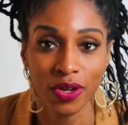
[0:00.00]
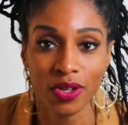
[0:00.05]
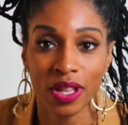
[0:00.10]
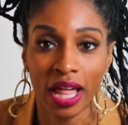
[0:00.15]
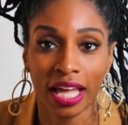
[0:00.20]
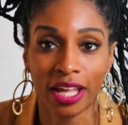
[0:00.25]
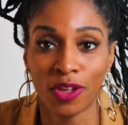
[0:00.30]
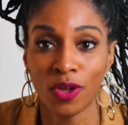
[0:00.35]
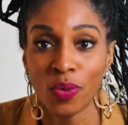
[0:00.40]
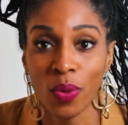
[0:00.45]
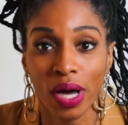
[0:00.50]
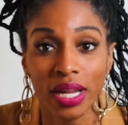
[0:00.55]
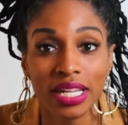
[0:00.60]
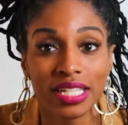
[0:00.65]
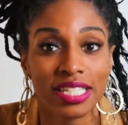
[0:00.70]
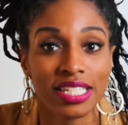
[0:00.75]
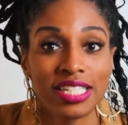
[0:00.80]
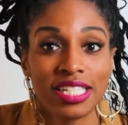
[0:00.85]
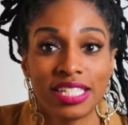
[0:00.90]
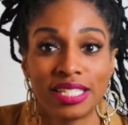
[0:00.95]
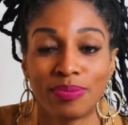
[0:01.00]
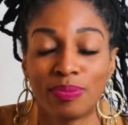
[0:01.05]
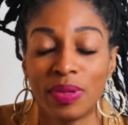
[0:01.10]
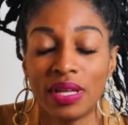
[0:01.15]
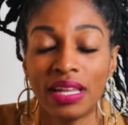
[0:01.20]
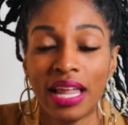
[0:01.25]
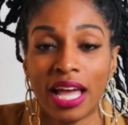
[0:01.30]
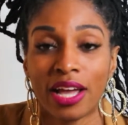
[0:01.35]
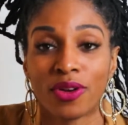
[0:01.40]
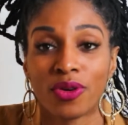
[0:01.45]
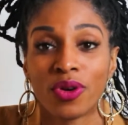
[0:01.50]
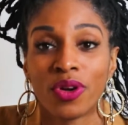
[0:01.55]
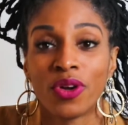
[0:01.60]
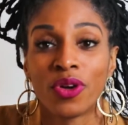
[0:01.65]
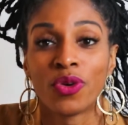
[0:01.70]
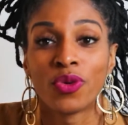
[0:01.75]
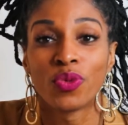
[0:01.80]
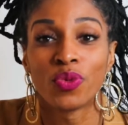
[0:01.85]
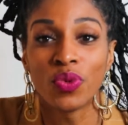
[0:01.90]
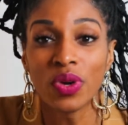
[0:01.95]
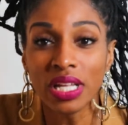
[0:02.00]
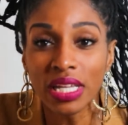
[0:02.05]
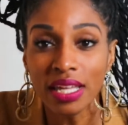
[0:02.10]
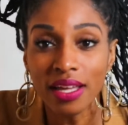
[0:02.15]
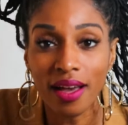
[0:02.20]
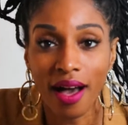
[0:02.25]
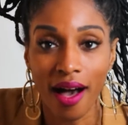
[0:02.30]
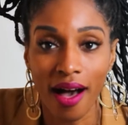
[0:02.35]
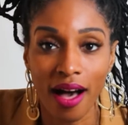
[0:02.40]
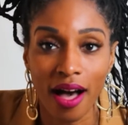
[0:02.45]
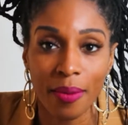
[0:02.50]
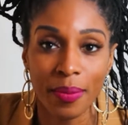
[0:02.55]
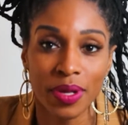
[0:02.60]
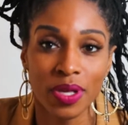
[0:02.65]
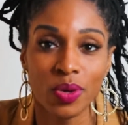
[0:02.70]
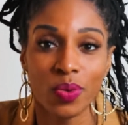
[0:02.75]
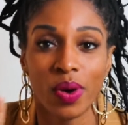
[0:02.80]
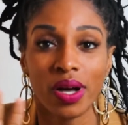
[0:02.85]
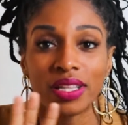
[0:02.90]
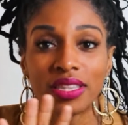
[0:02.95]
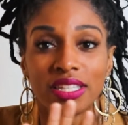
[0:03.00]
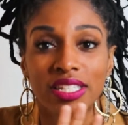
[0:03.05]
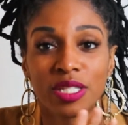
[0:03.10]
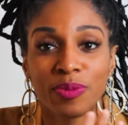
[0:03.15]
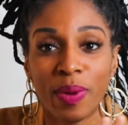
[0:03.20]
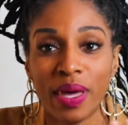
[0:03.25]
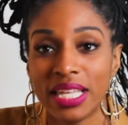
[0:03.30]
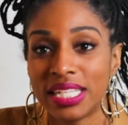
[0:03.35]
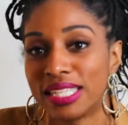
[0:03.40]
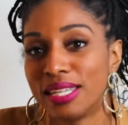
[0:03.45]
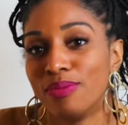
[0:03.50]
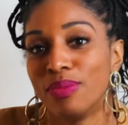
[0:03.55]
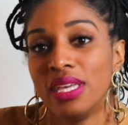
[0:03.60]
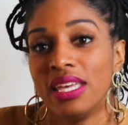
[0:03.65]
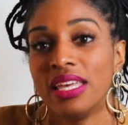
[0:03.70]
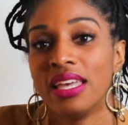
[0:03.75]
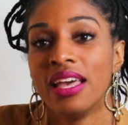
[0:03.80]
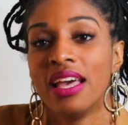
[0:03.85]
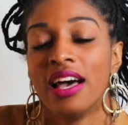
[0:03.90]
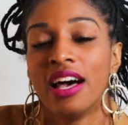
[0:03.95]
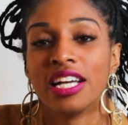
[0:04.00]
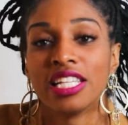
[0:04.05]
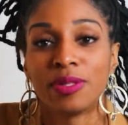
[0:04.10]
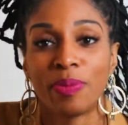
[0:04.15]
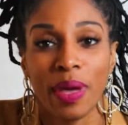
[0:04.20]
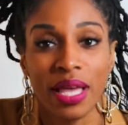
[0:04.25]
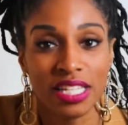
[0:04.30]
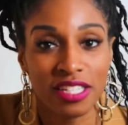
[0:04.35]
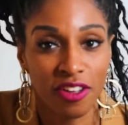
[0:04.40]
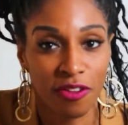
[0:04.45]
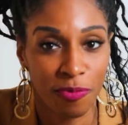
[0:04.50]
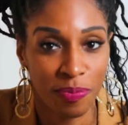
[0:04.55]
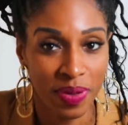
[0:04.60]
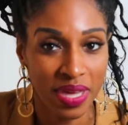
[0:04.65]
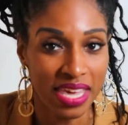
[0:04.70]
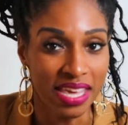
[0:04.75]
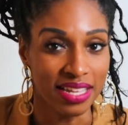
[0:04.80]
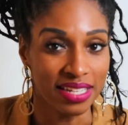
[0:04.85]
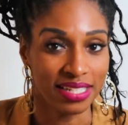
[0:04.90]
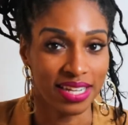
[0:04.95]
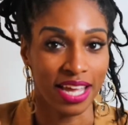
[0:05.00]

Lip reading: Like you want it to just be like really calm and you want the space to be a space of peace,